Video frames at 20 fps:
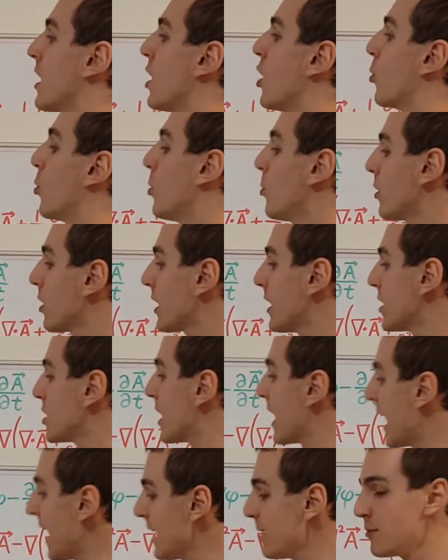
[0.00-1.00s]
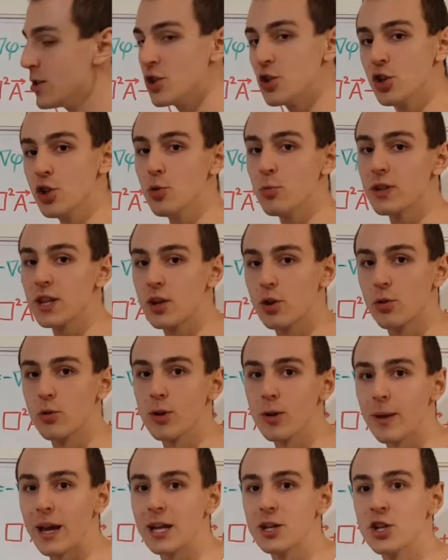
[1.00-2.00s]
What we're going to aim to do with the
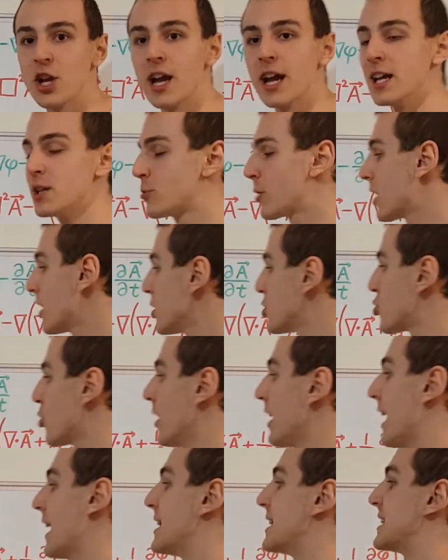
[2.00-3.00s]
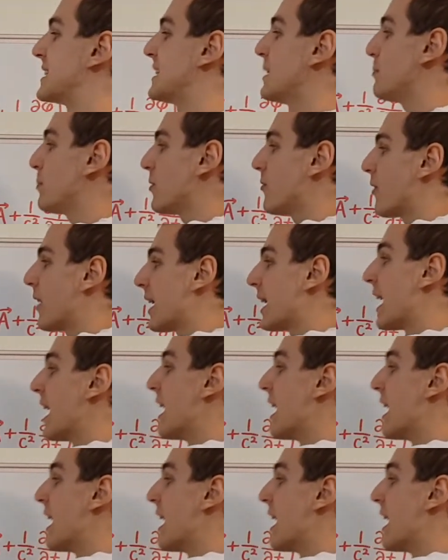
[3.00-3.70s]
Coulomb gauge is we're going to try and simplify